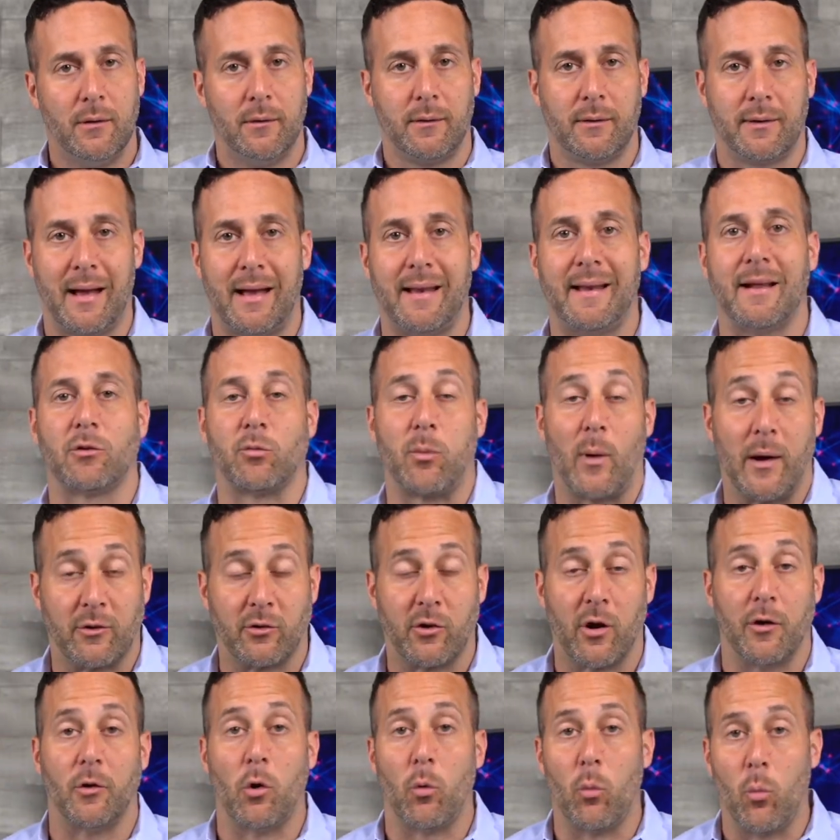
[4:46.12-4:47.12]
Okay, that's why it's
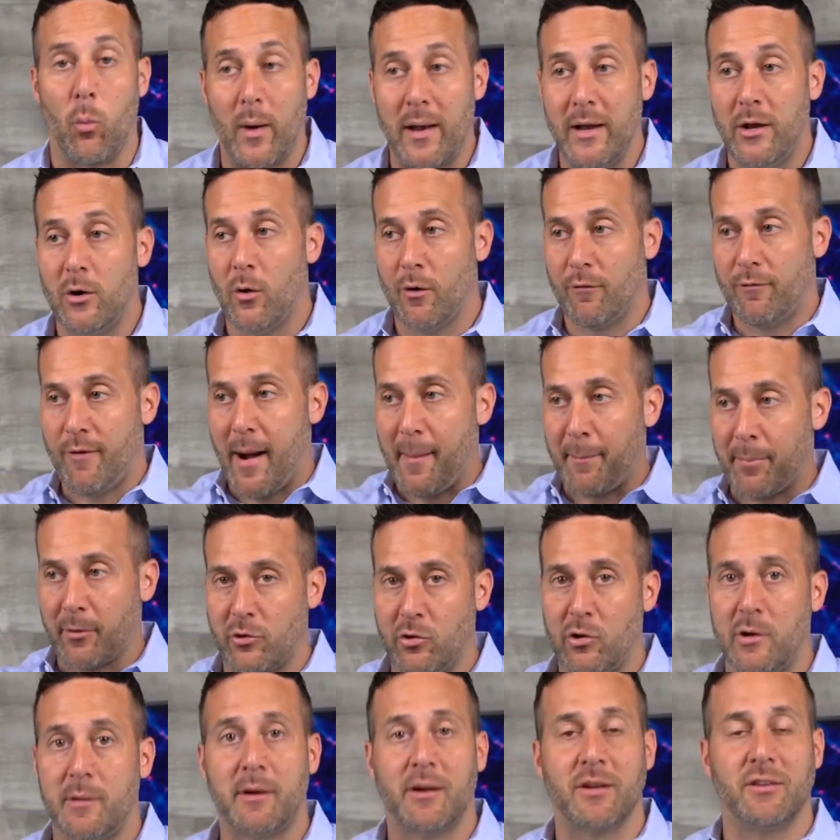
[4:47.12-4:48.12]
called the window of
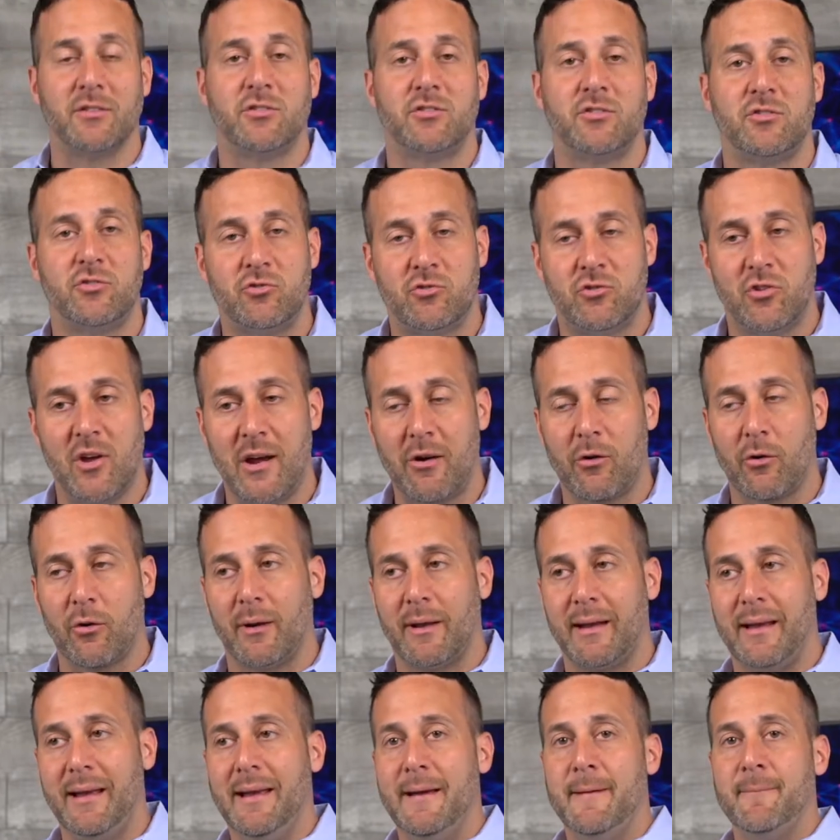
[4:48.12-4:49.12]
opportunity, because
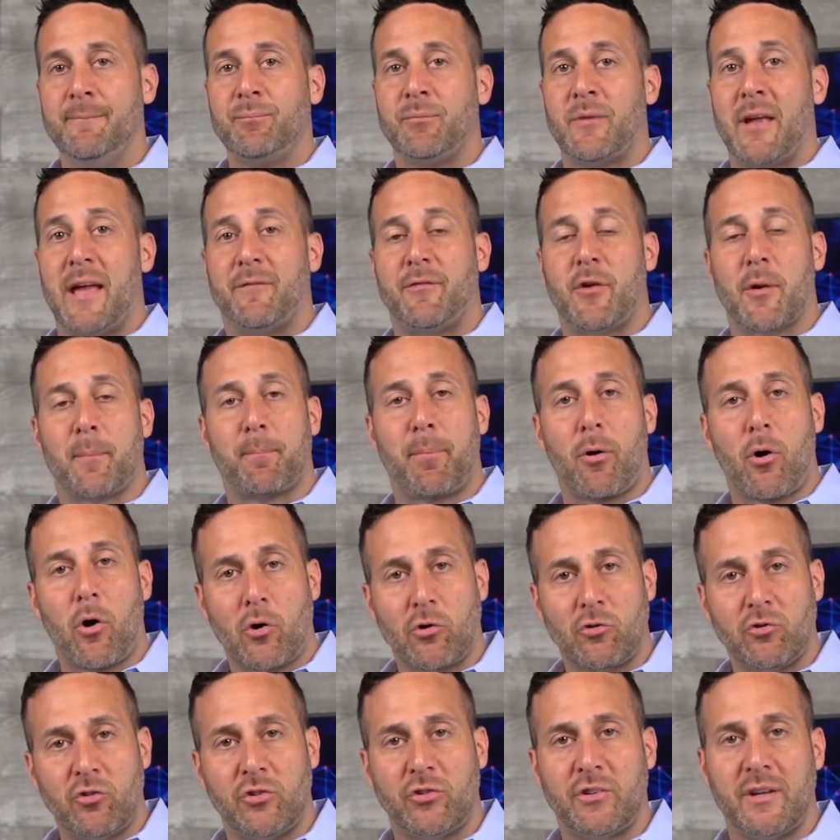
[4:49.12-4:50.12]
generally, if you're
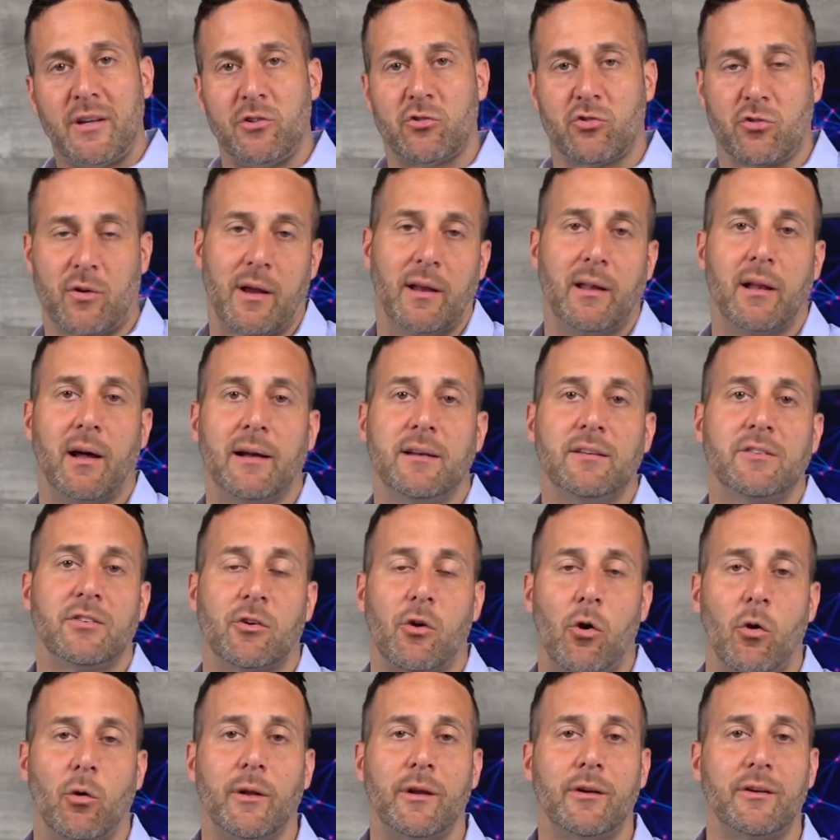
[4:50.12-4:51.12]
purchasing trade lines, they're
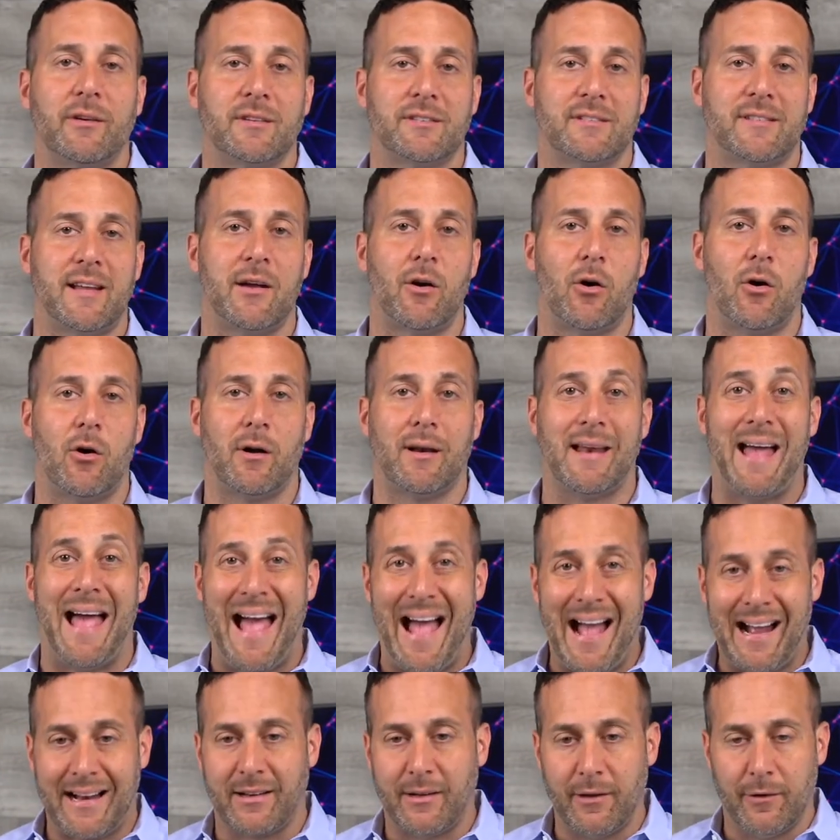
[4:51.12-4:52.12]
only going to stay on
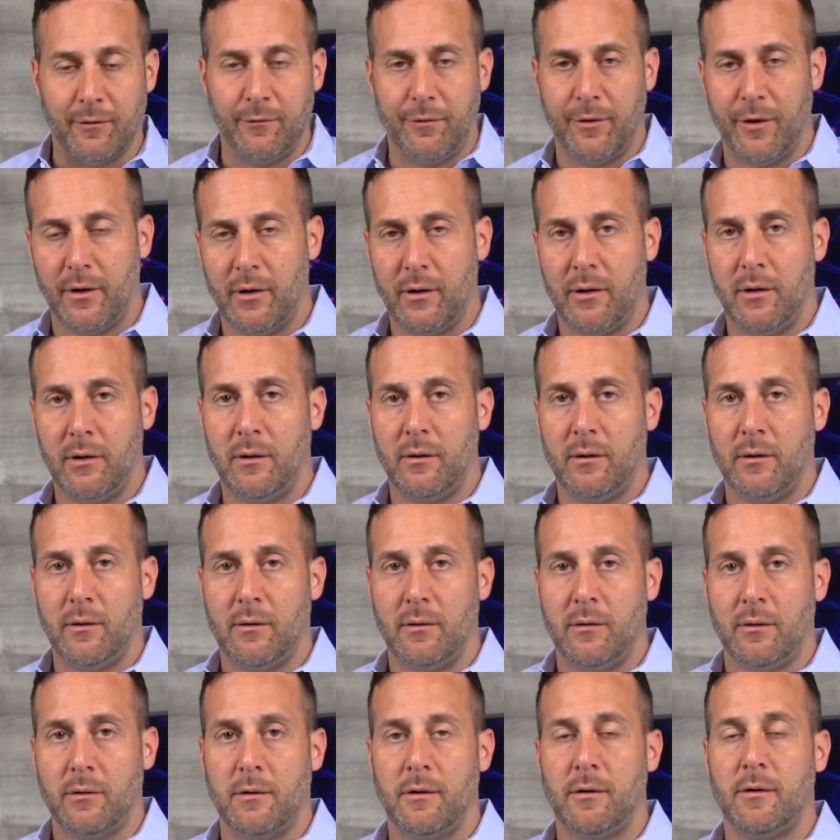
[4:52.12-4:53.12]
active
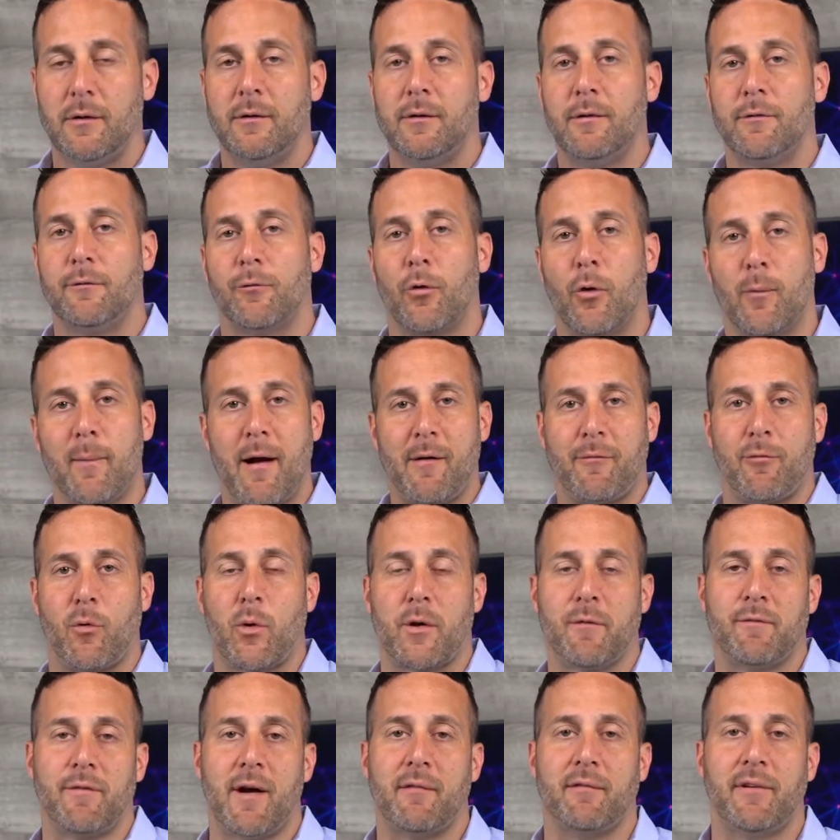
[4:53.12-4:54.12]
for about
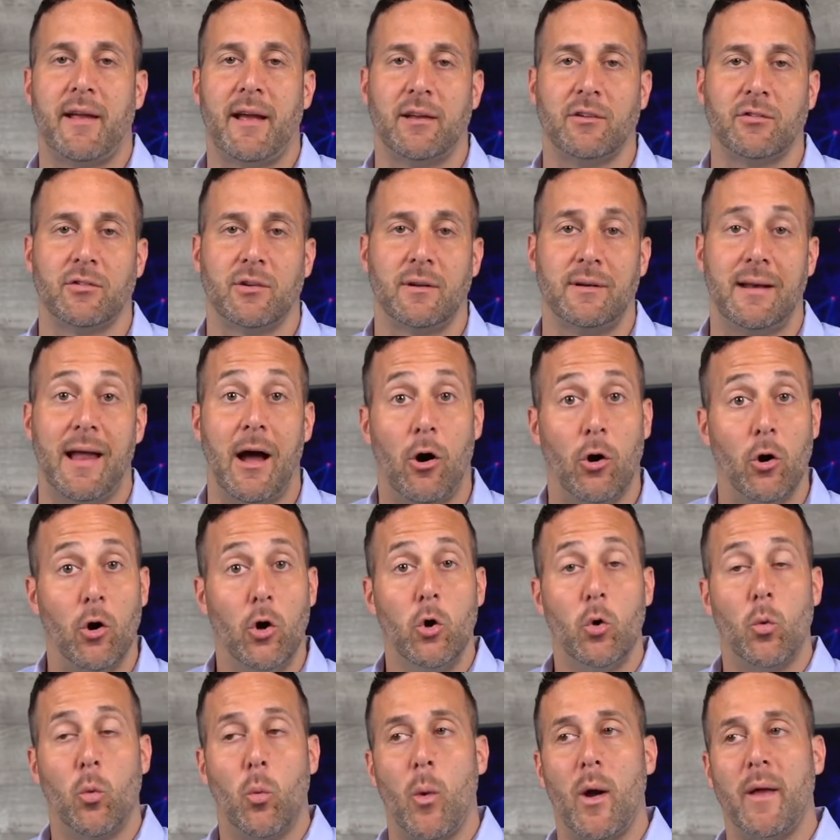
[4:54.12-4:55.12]
45 days. Now,
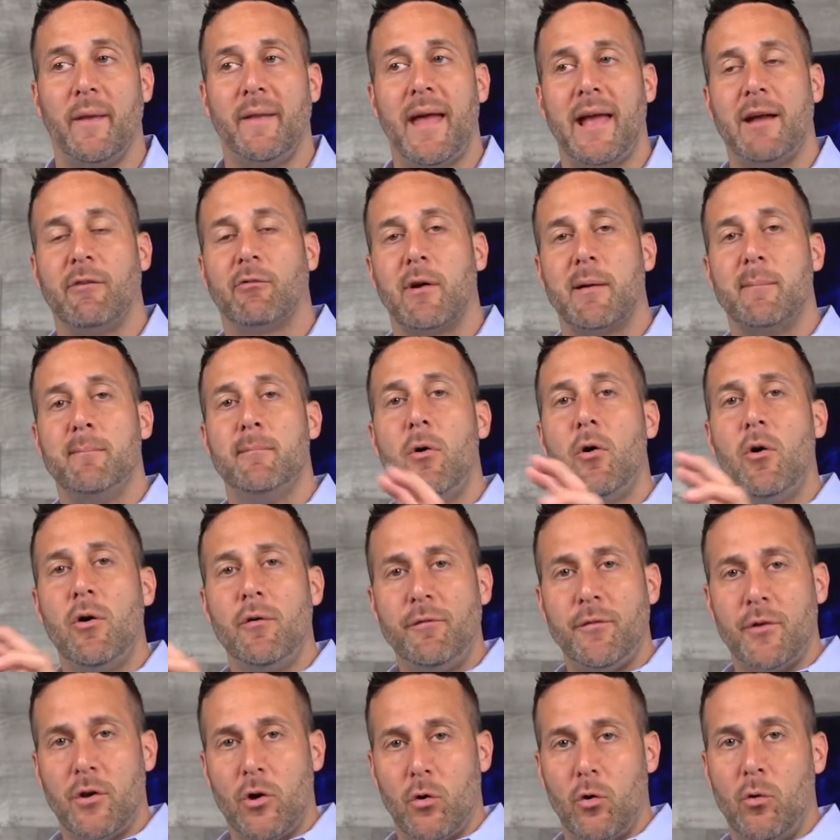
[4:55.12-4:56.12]
when they
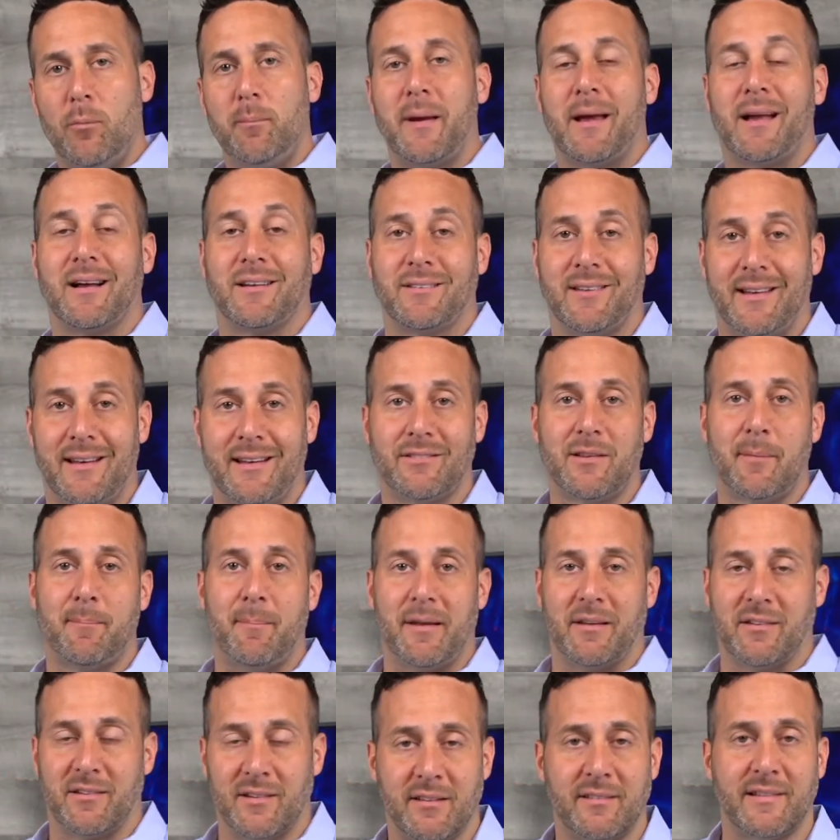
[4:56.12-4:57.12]
remove you, because it is a
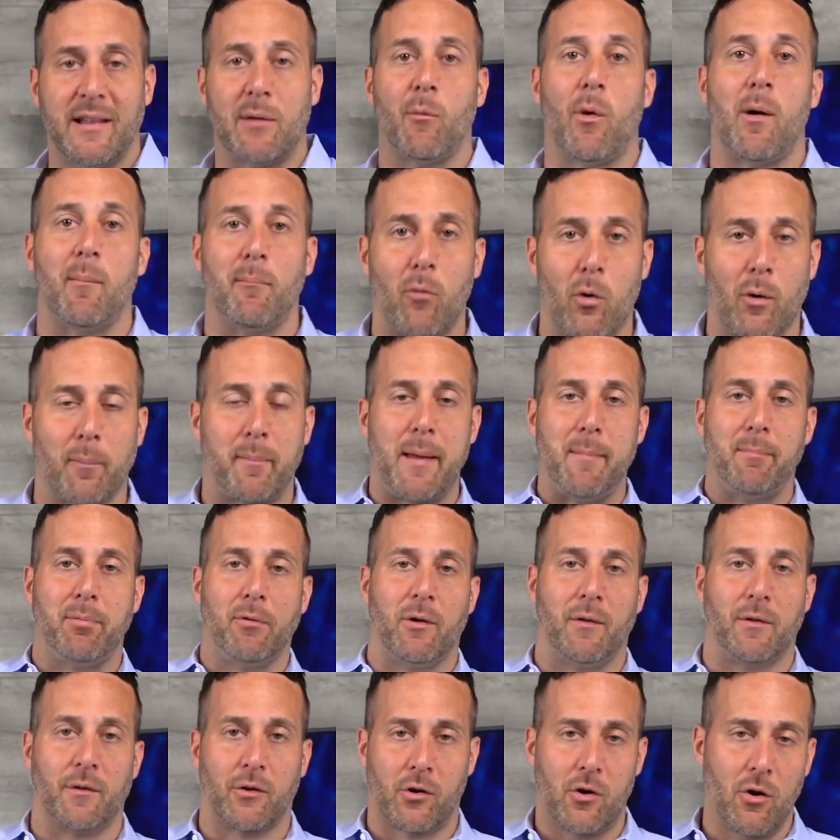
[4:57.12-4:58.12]
business, they want more people
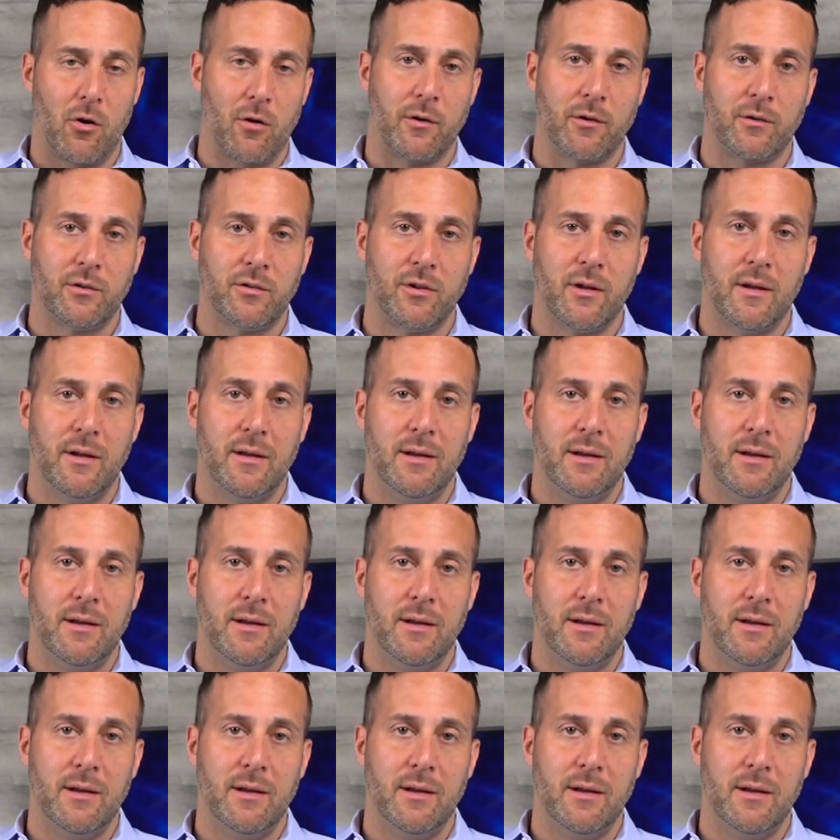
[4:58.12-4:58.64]
on their cards.